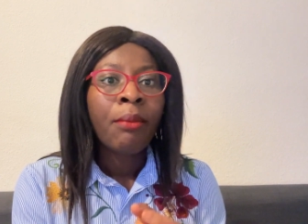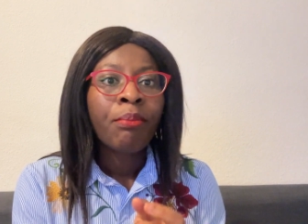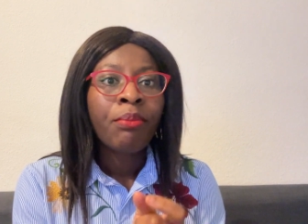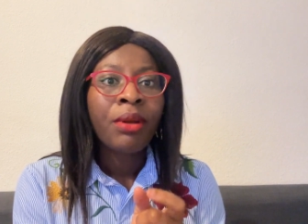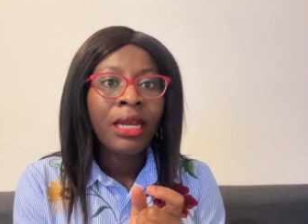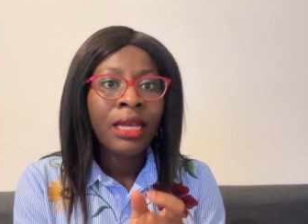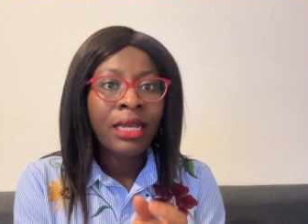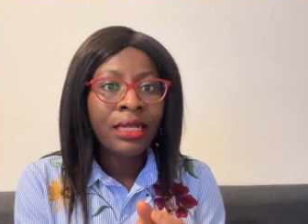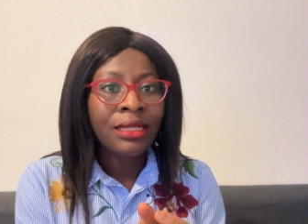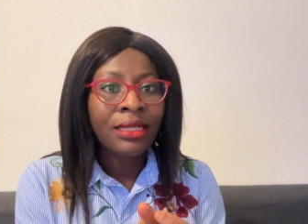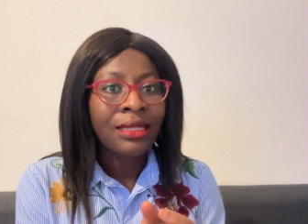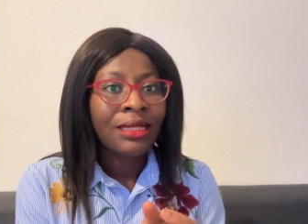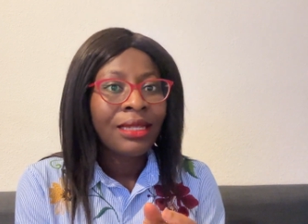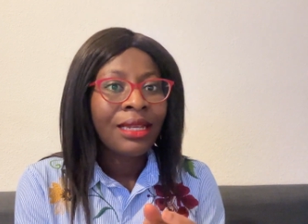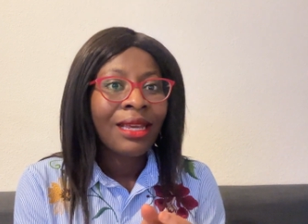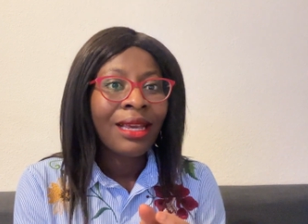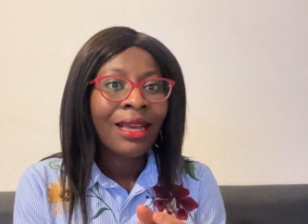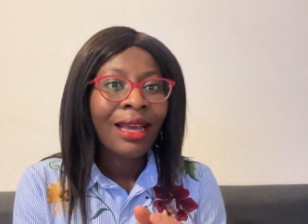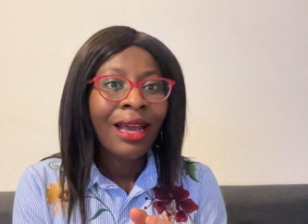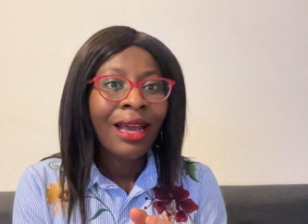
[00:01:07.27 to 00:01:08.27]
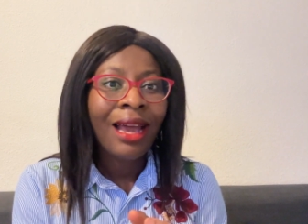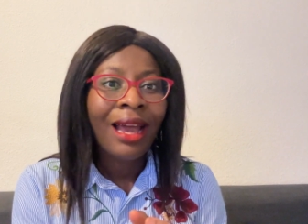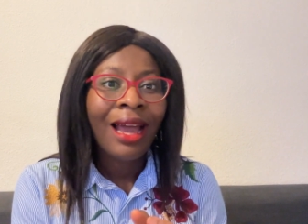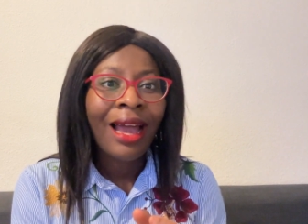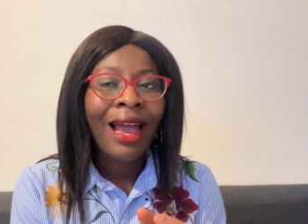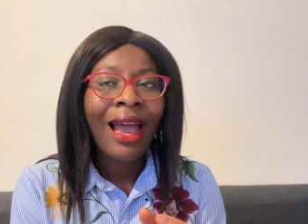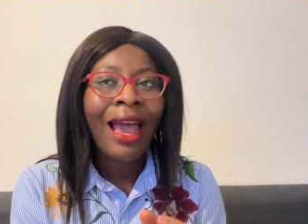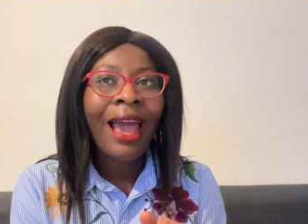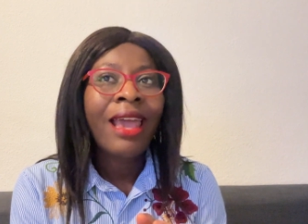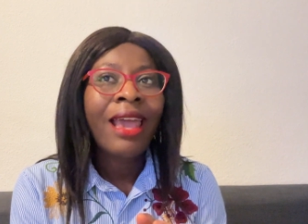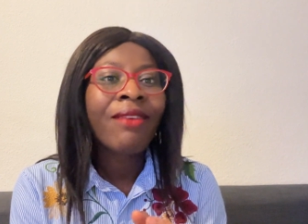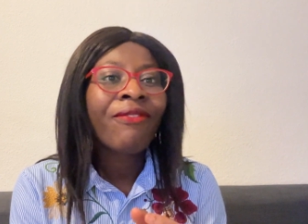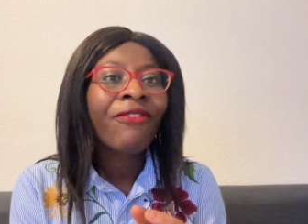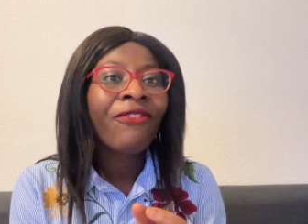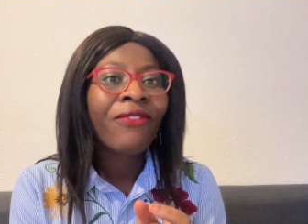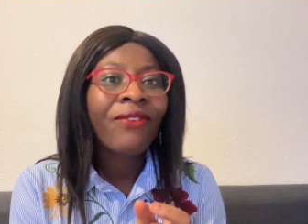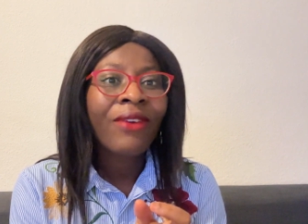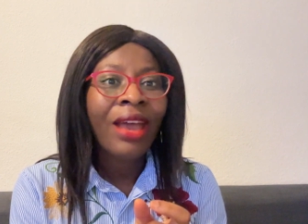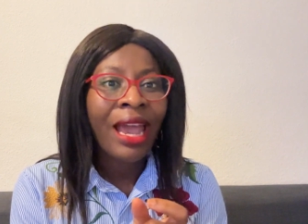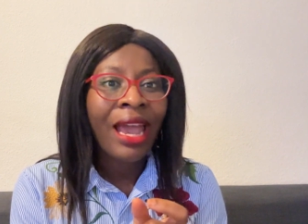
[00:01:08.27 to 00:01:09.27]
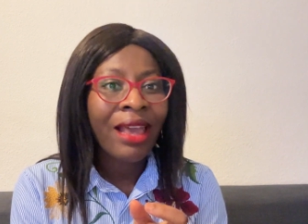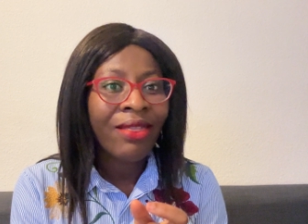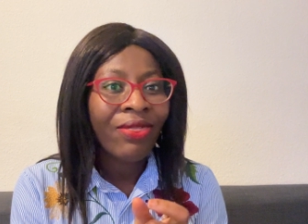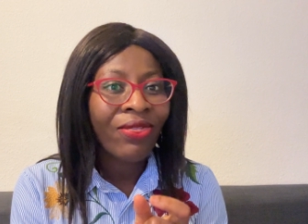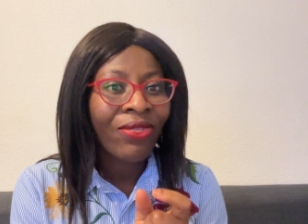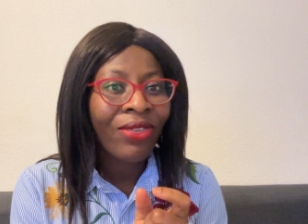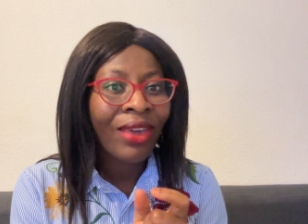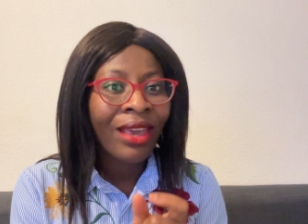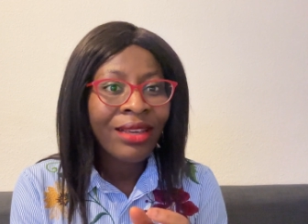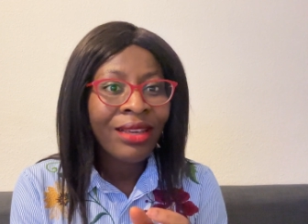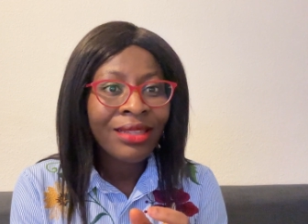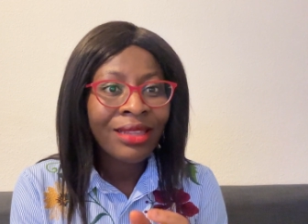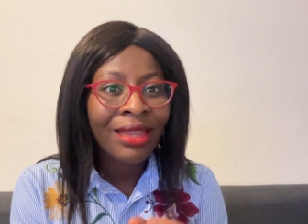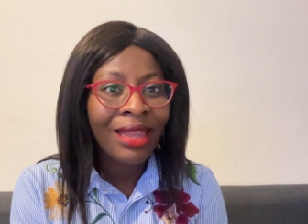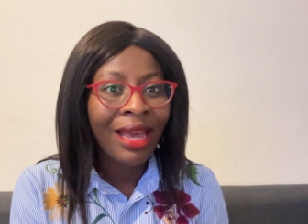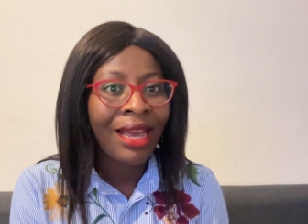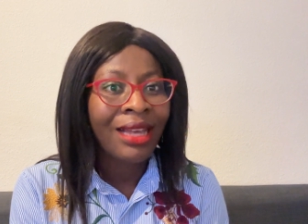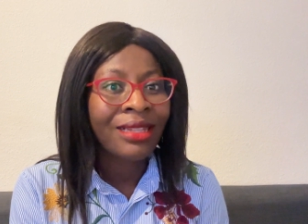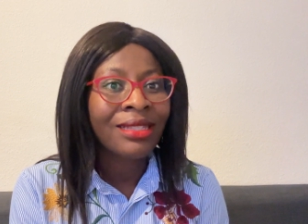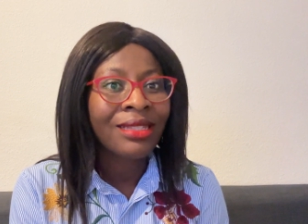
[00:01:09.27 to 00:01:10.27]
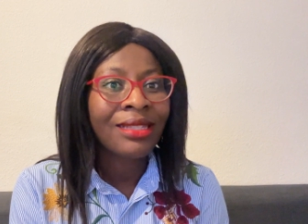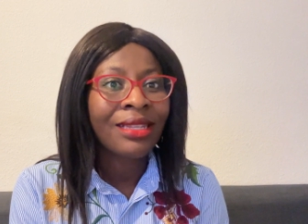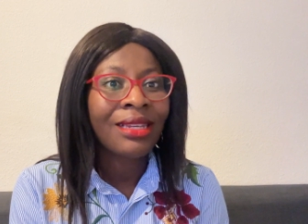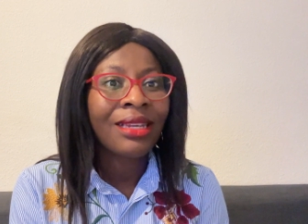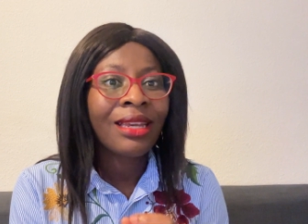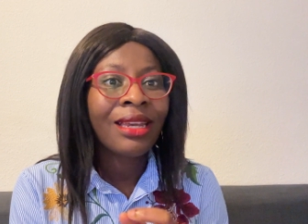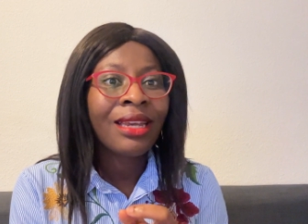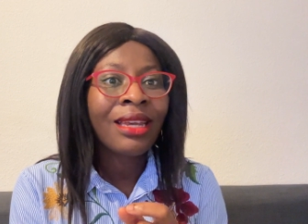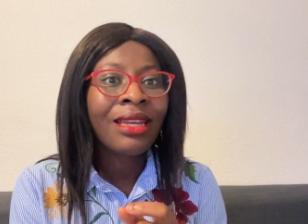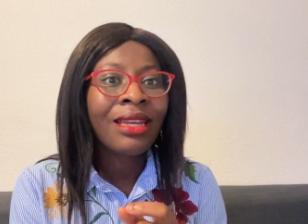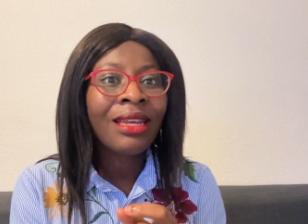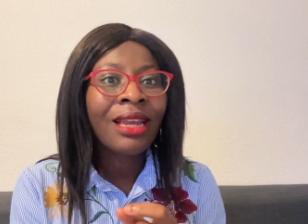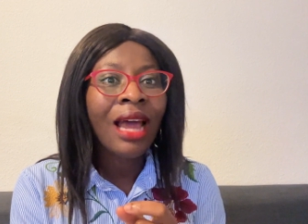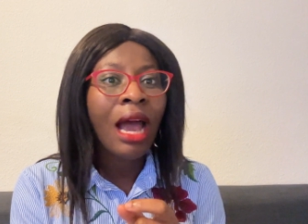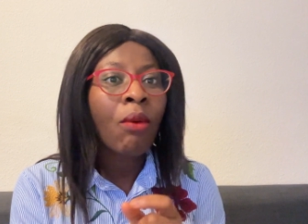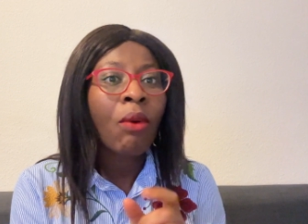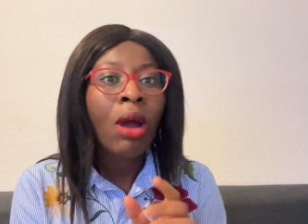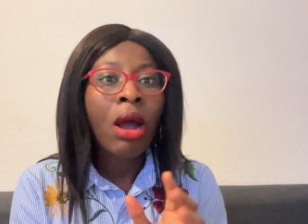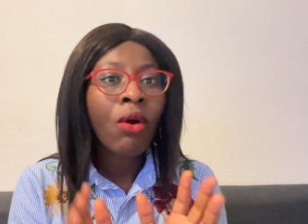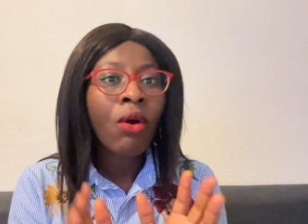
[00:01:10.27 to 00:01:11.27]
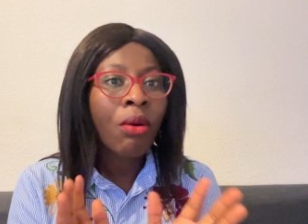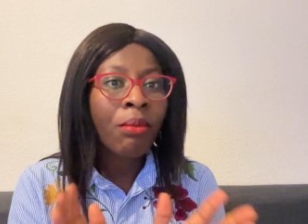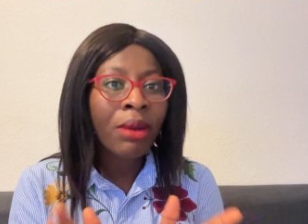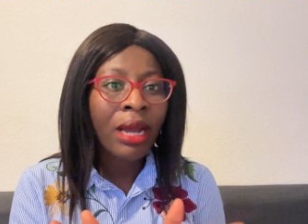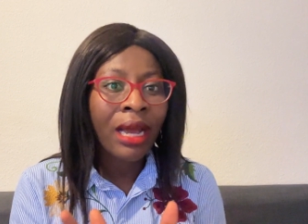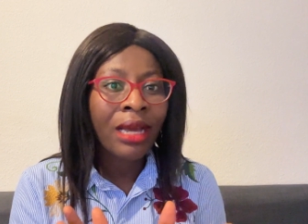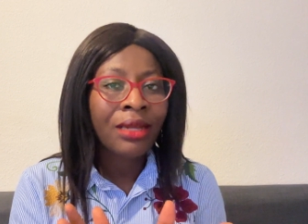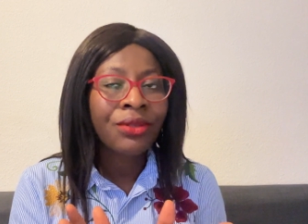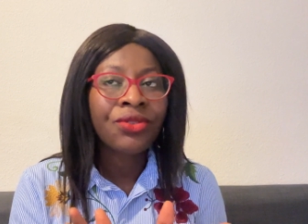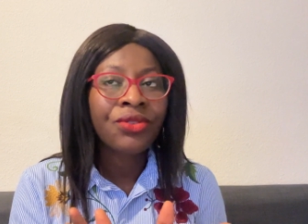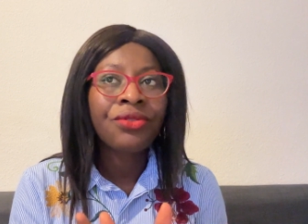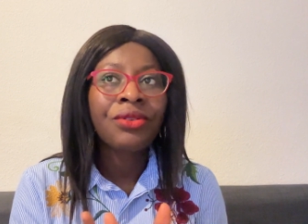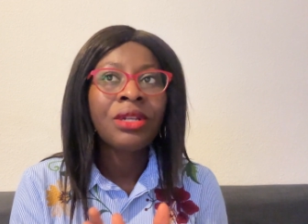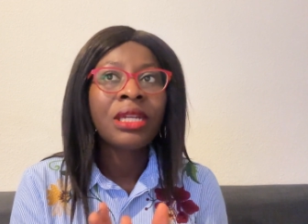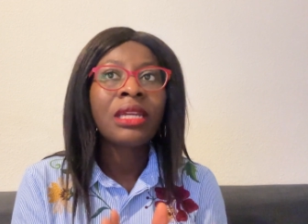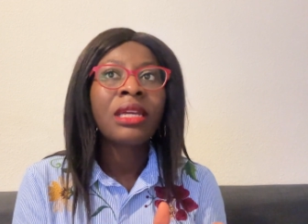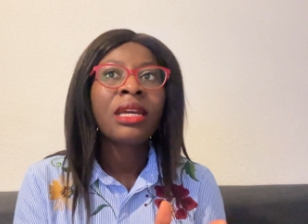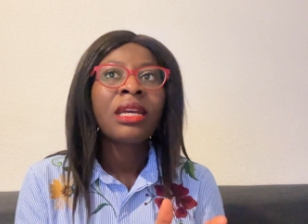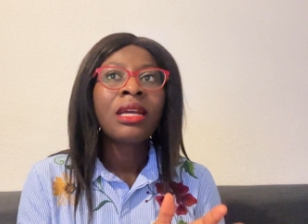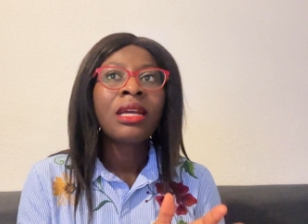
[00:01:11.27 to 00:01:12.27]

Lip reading: please, I think that in our home countries,